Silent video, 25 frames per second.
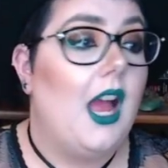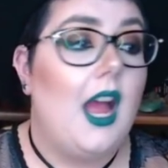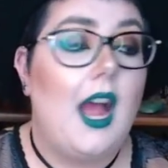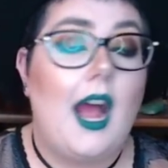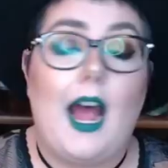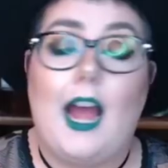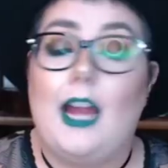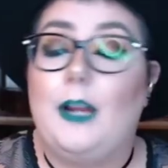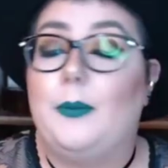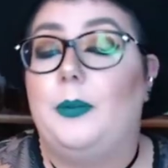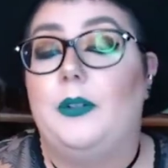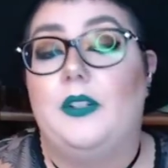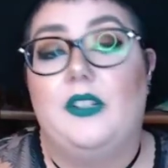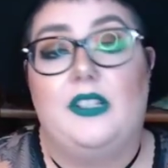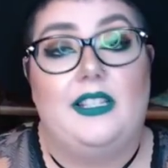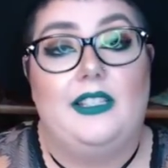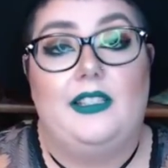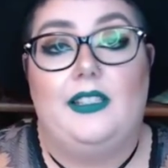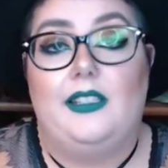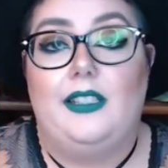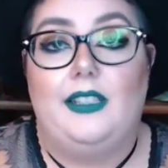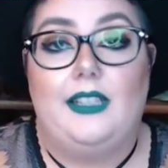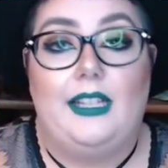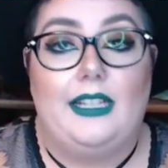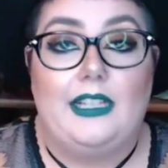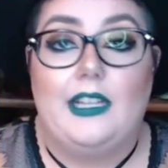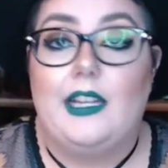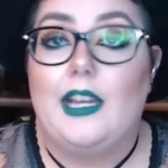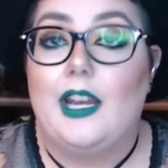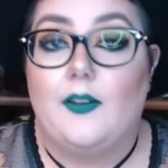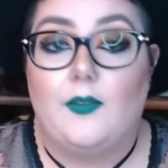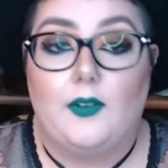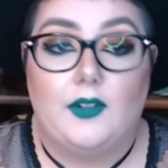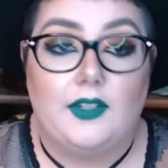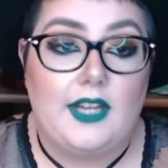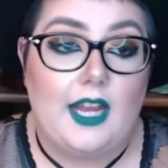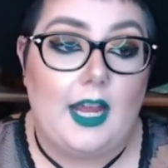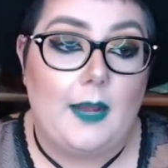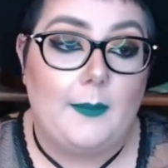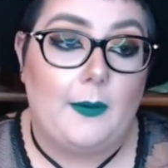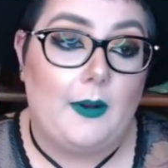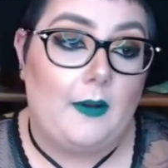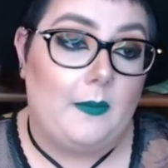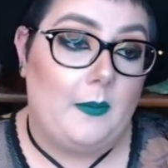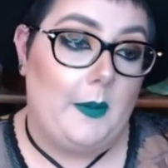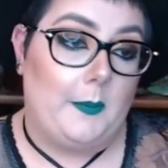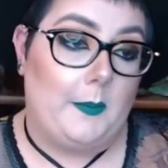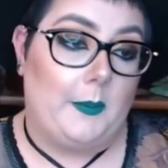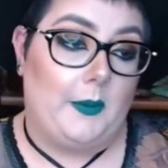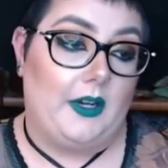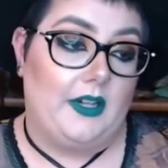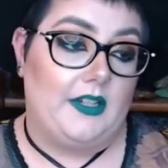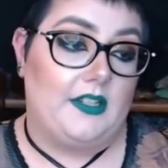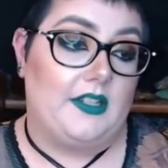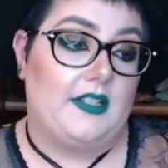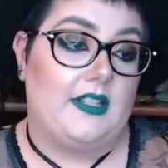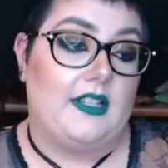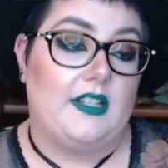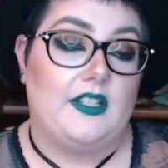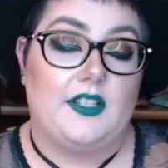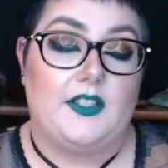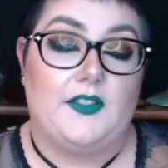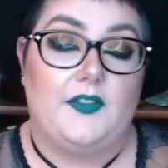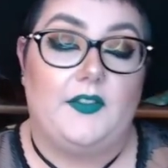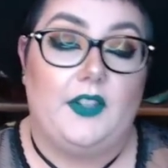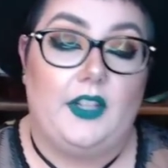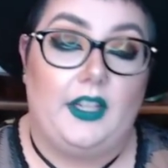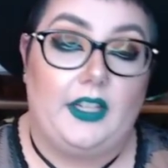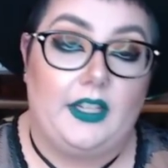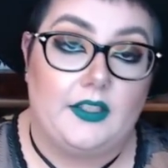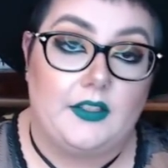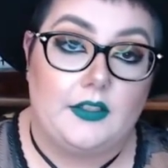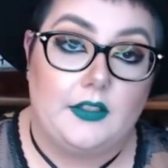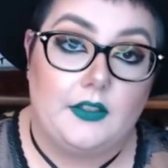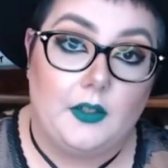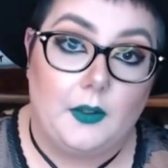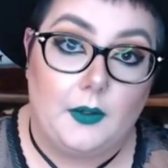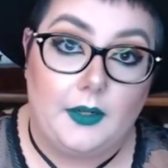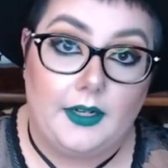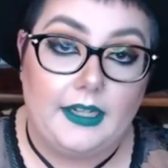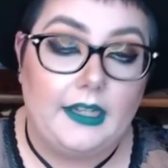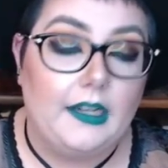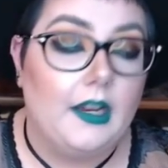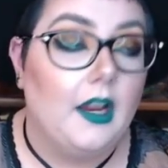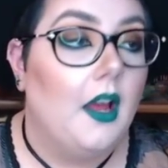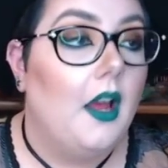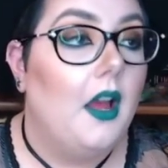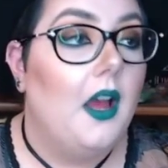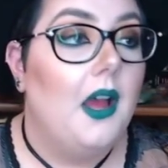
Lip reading: I personally, like, never tap off my brush because I just feel like it's annoying.